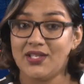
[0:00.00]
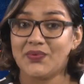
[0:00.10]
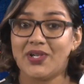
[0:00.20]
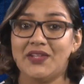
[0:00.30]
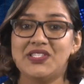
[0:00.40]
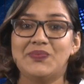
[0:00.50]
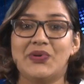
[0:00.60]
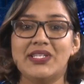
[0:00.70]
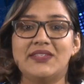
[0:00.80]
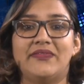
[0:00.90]
In the world of
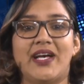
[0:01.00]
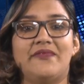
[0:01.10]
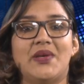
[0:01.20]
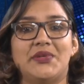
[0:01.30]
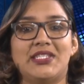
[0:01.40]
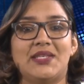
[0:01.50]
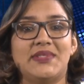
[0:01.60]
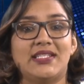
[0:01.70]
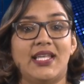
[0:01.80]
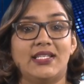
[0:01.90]
sports, five-member
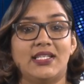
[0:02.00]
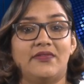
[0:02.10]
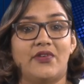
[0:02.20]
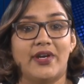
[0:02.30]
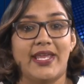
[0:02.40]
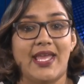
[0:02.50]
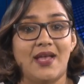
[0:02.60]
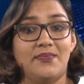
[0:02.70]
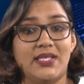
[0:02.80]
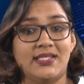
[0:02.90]
team selected for
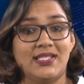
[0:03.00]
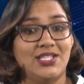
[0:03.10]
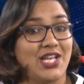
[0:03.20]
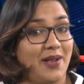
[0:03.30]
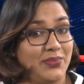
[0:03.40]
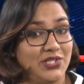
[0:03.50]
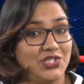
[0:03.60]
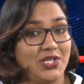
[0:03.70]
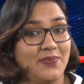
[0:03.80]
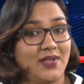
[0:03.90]
AMBC
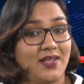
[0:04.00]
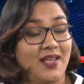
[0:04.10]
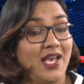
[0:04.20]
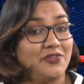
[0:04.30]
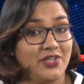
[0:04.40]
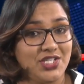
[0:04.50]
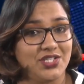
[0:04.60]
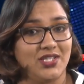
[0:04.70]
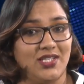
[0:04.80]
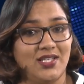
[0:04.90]
Championship. And
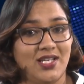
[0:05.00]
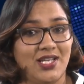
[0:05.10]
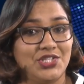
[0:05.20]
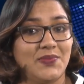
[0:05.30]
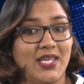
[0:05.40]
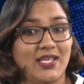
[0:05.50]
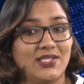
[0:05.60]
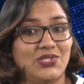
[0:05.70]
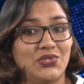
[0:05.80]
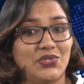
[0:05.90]
regionally,
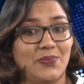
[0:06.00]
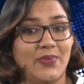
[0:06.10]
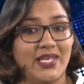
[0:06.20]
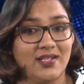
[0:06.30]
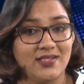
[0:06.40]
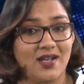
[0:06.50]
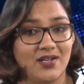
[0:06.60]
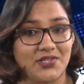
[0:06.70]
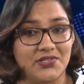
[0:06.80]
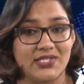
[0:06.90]
Jamaica's junior medical
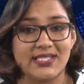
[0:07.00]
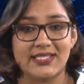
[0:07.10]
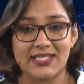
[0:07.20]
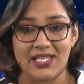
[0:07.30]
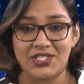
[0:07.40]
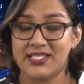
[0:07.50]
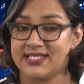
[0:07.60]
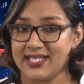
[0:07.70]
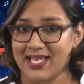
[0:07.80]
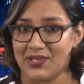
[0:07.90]
doctors stage
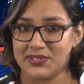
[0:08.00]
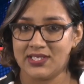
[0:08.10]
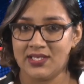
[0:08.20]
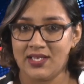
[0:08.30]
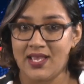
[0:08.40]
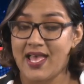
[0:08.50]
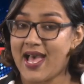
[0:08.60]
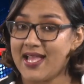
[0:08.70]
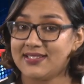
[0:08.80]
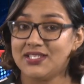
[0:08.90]
sick out.
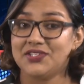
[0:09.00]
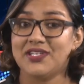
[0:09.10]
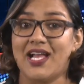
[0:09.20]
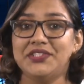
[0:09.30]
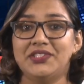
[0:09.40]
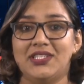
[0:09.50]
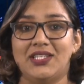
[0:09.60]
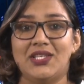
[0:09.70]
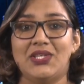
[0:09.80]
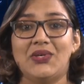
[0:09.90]
And internationally,
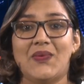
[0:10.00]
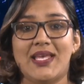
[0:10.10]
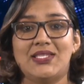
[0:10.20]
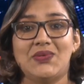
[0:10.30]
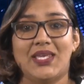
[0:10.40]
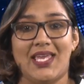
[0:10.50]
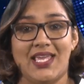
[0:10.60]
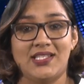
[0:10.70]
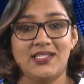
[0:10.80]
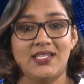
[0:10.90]
US-UK
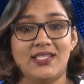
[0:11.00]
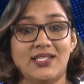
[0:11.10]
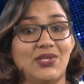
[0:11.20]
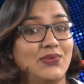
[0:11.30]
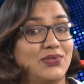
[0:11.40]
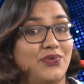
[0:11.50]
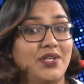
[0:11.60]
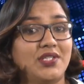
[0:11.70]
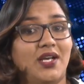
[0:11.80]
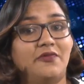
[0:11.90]
agencies accuse
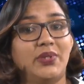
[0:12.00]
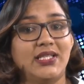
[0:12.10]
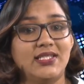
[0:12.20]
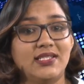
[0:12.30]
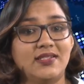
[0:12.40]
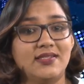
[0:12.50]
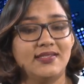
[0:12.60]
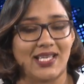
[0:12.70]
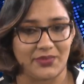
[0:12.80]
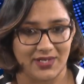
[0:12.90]
Russia of political
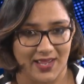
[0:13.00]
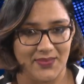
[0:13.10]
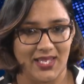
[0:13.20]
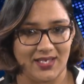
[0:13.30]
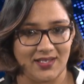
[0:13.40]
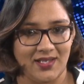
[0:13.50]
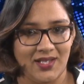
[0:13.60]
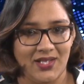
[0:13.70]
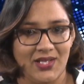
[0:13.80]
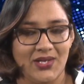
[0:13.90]
cyber campaign.
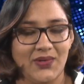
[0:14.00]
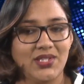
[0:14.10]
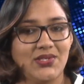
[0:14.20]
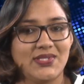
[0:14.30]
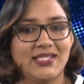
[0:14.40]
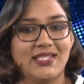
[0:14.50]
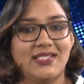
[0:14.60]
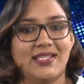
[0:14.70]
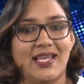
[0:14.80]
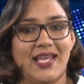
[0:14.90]
With the news in
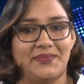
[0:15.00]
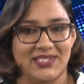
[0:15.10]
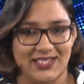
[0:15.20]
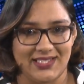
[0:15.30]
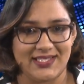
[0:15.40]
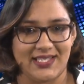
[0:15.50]
detail, I am Vinali